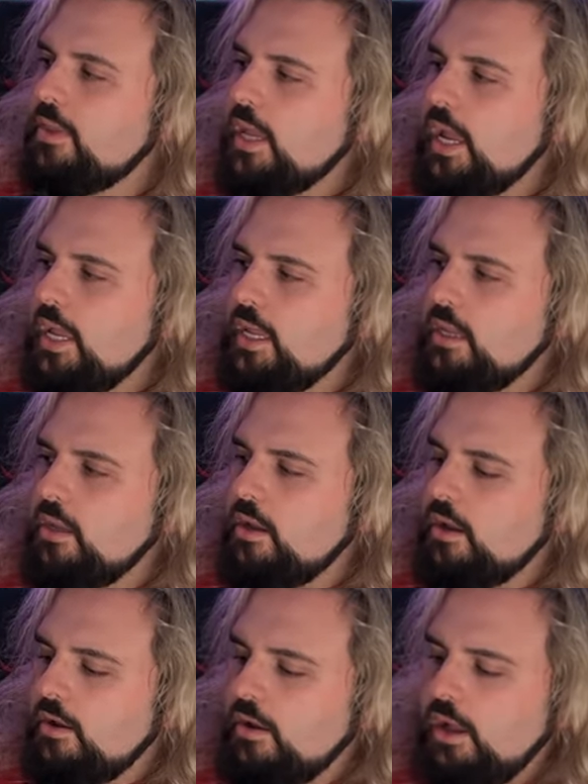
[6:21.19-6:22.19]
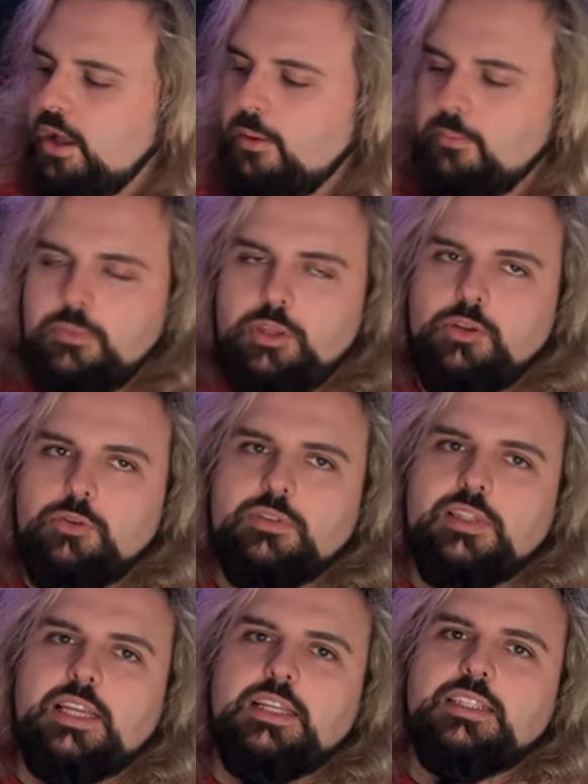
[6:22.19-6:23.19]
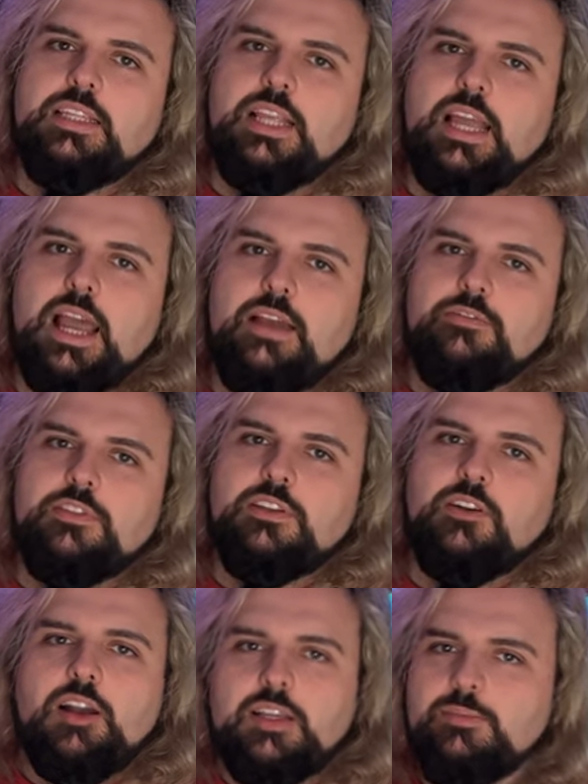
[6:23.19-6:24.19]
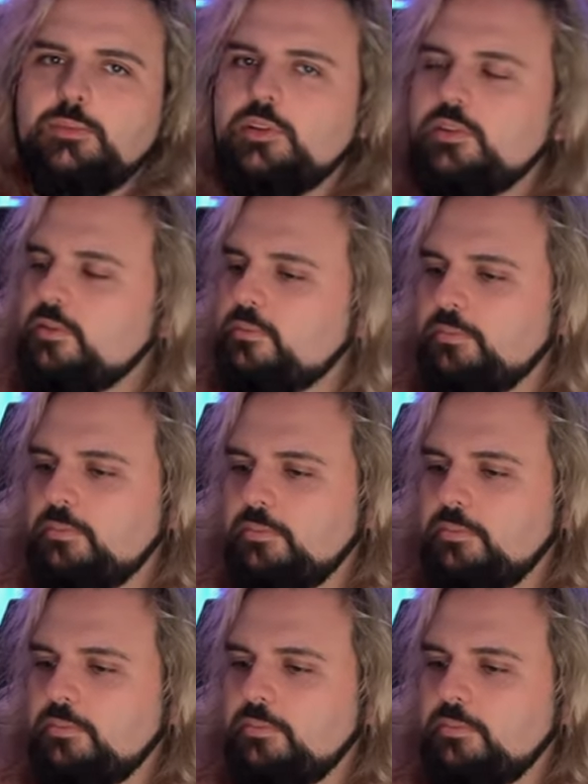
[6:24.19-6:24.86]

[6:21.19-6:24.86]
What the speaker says: they use these in their advertisement,